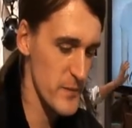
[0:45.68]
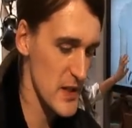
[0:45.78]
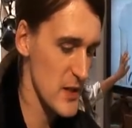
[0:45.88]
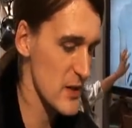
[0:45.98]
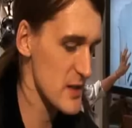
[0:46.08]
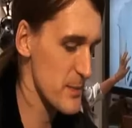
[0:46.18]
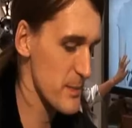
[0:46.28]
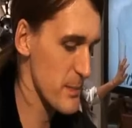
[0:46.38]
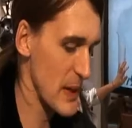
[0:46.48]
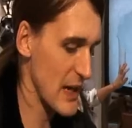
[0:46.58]
there's a
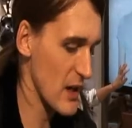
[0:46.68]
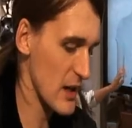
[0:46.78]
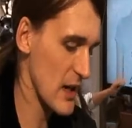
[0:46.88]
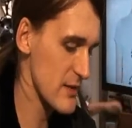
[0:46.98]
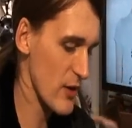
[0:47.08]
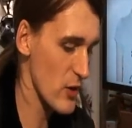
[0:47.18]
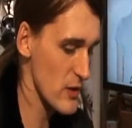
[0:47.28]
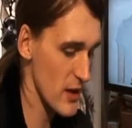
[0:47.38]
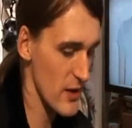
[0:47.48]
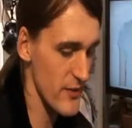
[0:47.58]
big kind of
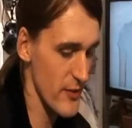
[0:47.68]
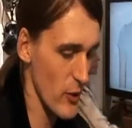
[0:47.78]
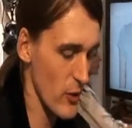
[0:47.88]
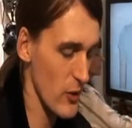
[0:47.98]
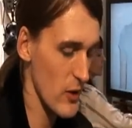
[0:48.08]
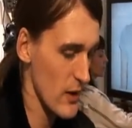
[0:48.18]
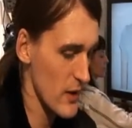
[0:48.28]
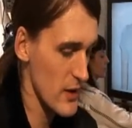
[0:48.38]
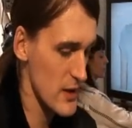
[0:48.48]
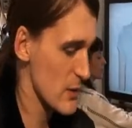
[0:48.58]
hunger for
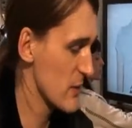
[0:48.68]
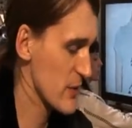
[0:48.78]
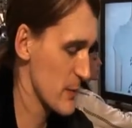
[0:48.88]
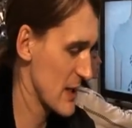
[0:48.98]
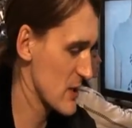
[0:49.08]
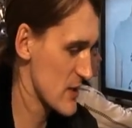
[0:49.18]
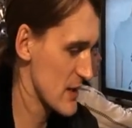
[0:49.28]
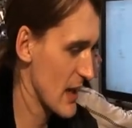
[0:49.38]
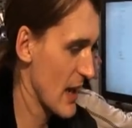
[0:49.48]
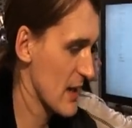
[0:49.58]
new
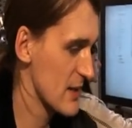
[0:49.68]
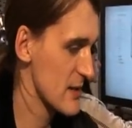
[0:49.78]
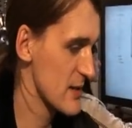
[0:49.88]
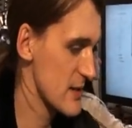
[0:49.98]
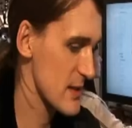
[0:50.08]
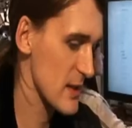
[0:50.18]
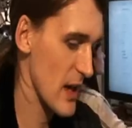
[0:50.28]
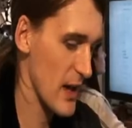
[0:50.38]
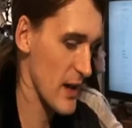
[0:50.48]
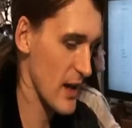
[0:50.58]
information, and
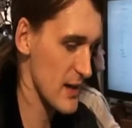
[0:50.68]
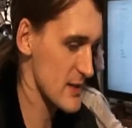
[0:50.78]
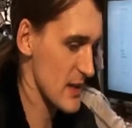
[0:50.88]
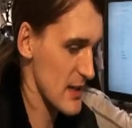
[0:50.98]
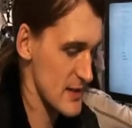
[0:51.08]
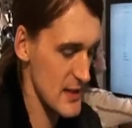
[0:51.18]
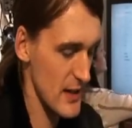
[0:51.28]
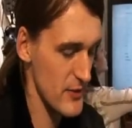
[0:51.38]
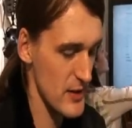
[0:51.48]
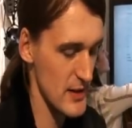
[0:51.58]
I
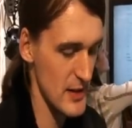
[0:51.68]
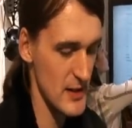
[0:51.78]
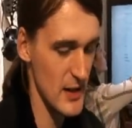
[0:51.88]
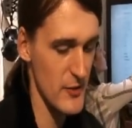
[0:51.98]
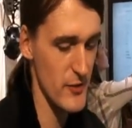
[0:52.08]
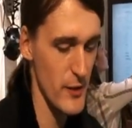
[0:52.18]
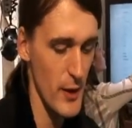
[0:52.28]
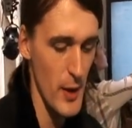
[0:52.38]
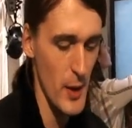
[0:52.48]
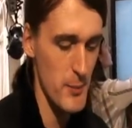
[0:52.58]
definitely think that kind of
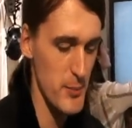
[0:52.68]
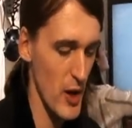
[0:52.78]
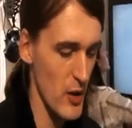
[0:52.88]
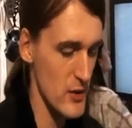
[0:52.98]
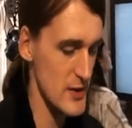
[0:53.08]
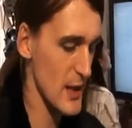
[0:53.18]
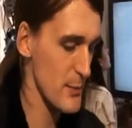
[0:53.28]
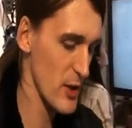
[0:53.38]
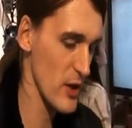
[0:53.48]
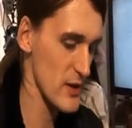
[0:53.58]
blogs
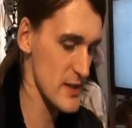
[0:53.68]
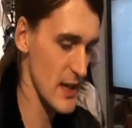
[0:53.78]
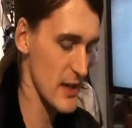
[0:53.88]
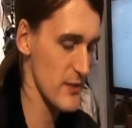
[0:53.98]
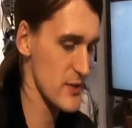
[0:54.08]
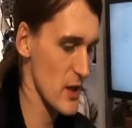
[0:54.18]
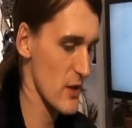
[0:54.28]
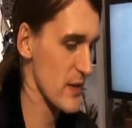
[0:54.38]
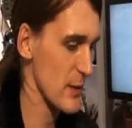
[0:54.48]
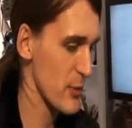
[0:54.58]
and bloggers kind of
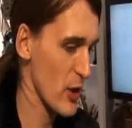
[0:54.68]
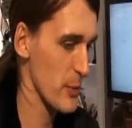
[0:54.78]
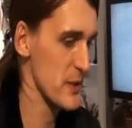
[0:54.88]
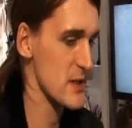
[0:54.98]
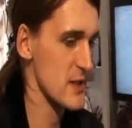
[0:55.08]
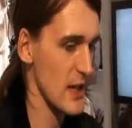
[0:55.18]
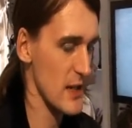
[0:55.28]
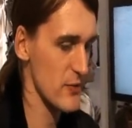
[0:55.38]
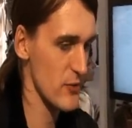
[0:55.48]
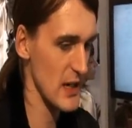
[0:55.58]
serve that purpose to kind
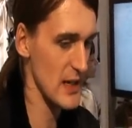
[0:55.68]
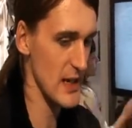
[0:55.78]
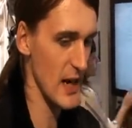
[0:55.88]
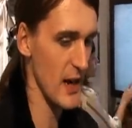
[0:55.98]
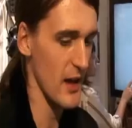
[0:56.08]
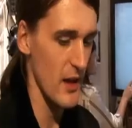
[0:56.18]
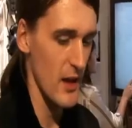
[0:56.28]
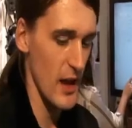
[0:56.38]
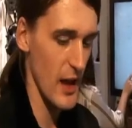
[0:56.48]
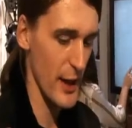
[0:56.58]
of really get
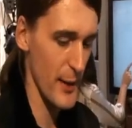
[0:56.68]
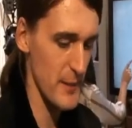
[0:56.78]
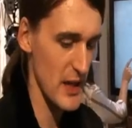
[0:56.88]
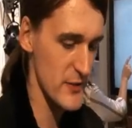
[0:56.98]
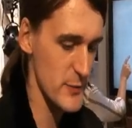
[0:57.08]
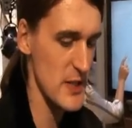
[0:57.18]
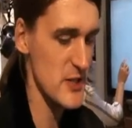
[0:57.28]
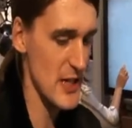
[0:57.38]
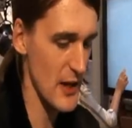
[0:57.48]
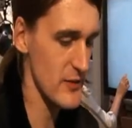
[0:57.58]

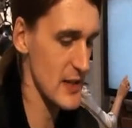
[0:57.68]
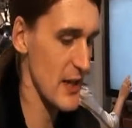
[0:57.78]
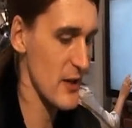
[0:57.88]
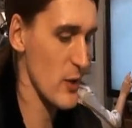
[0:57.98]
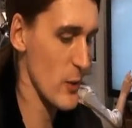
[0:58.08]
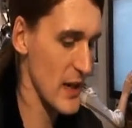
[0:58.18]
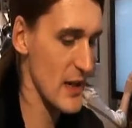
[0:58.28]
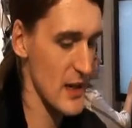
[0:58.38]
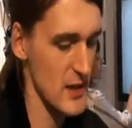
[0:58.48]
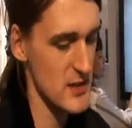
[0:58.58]
information out there
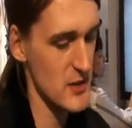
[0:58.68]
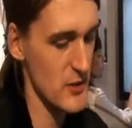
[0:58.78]
quickly, because